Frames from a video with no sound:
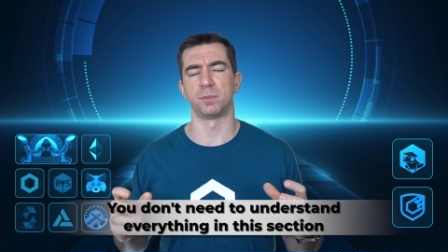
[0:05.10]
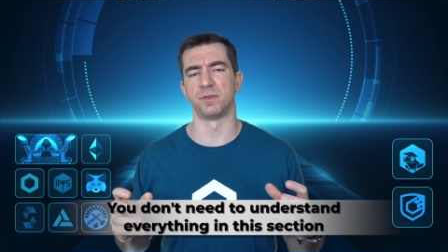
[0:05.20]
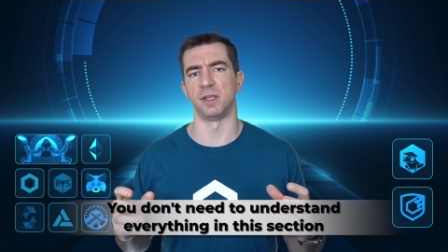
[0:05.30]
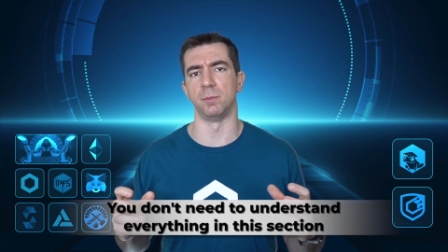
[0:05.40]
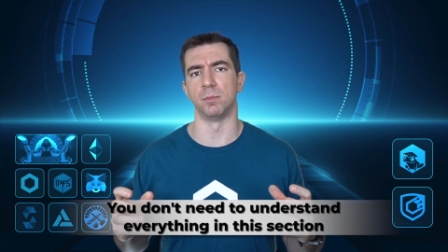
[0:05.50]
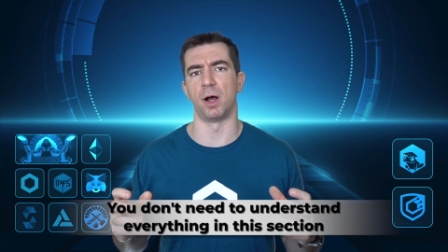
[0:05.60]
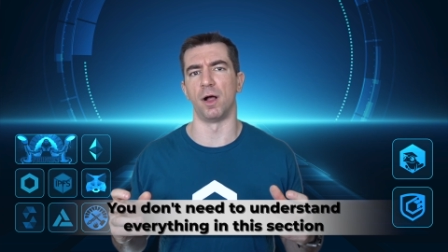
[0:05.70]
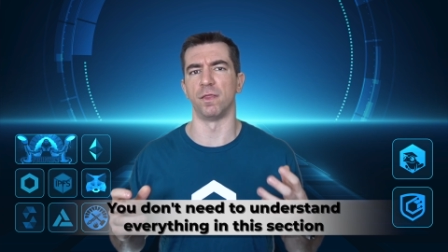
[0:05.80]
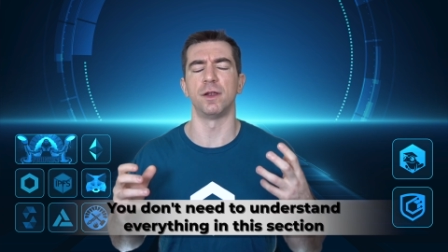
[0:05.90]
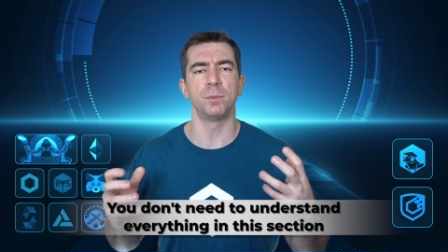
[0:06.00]
seem
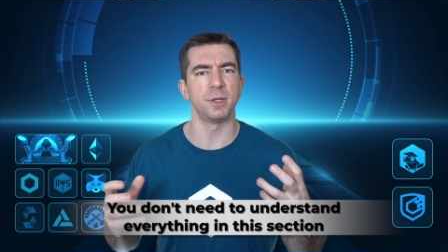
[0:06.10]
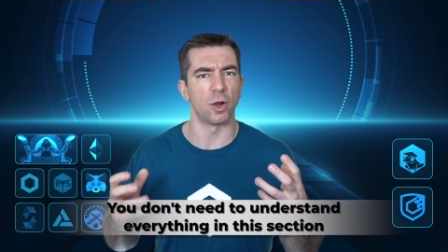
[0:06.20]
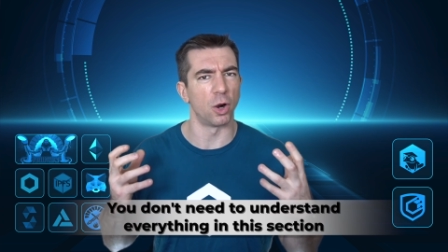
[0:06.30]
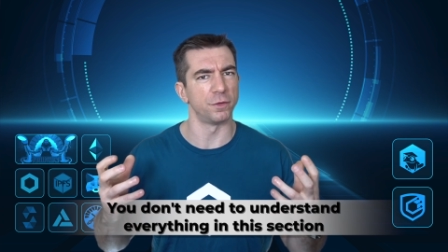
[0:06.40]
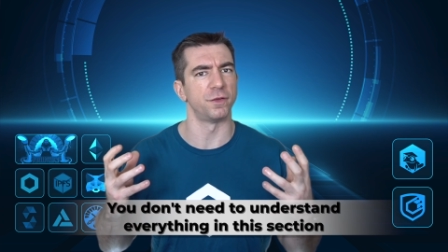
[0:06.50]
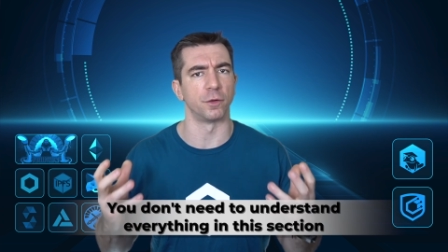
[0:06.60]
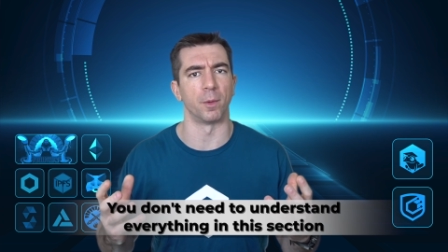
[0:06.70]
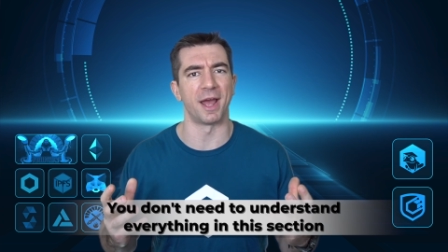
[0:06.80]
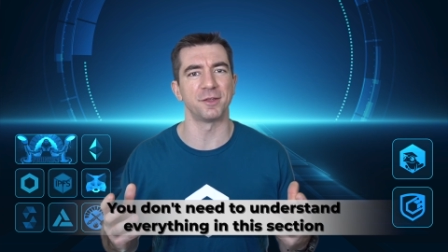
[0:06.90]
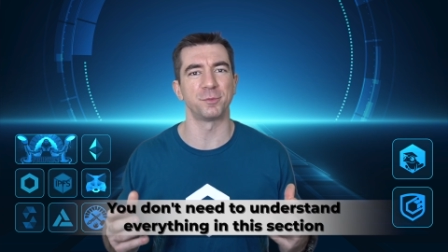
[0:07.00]
a little bit hard to
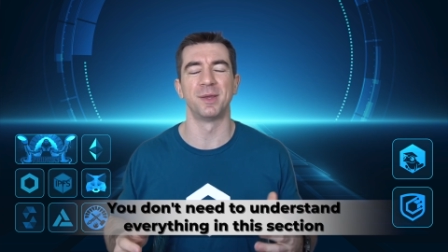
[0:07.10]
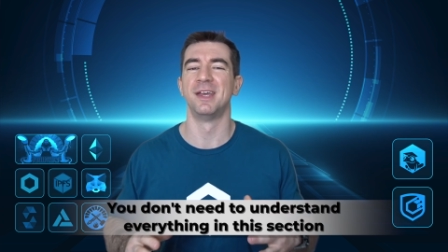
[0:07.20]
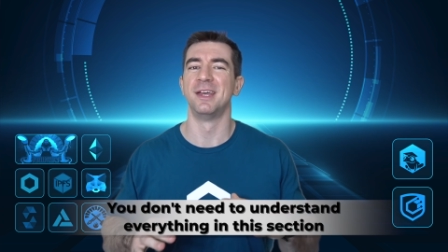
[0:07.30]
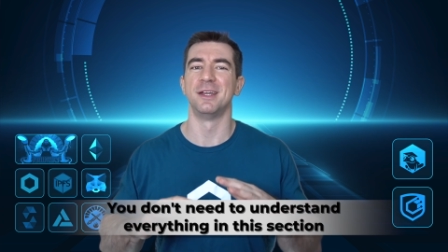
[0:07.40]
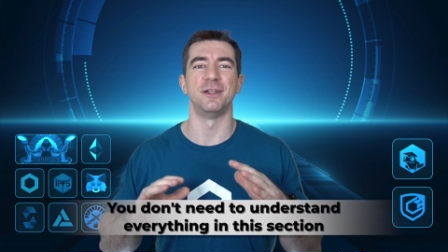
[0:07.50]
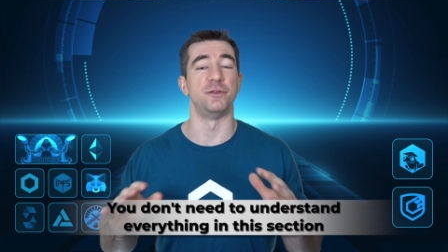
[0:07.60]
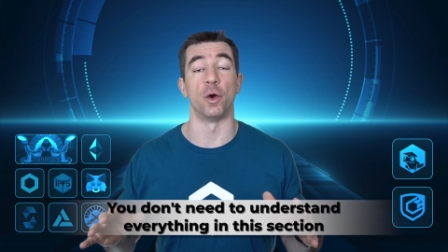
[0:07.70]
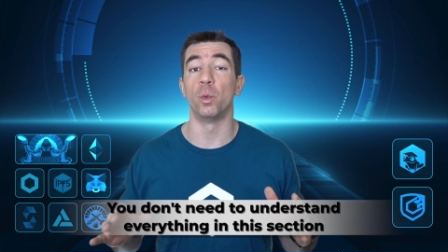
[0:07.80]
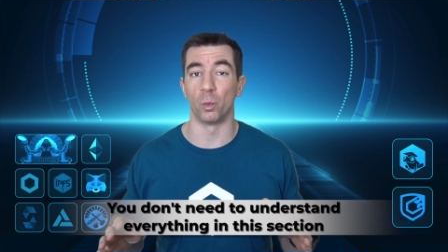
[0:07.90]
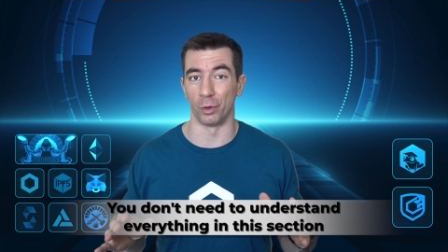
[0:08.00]
grasp,
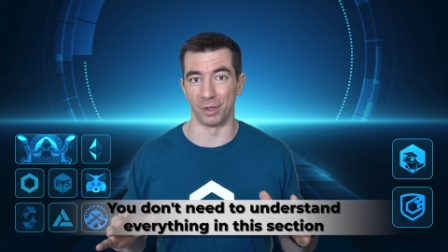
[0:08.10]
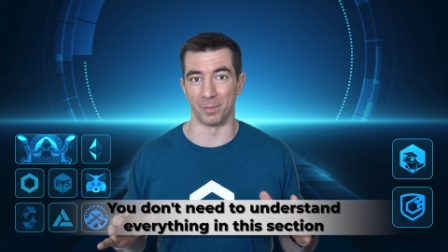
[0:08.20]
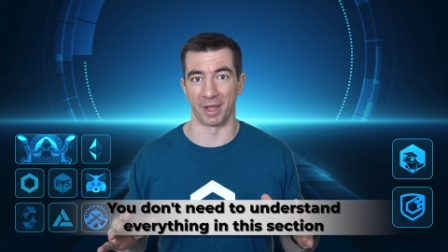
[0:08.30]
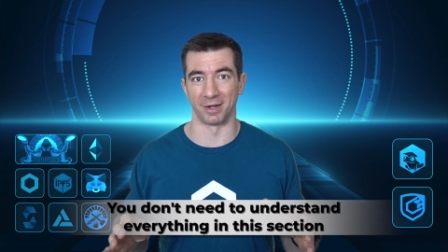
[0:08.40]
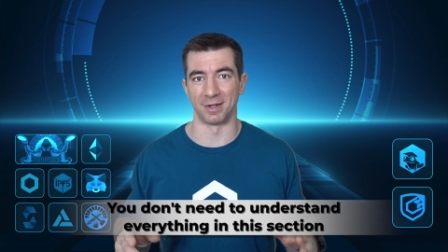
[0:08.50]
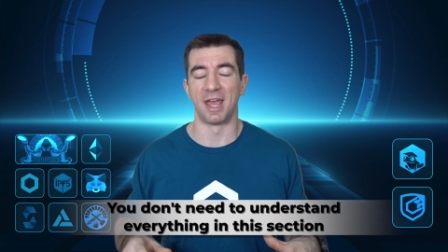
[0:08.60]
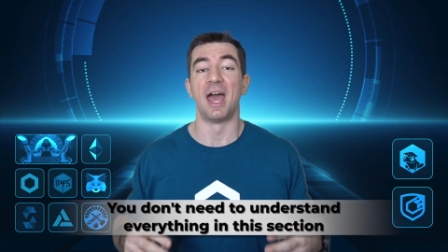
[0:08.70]
don't worry about it.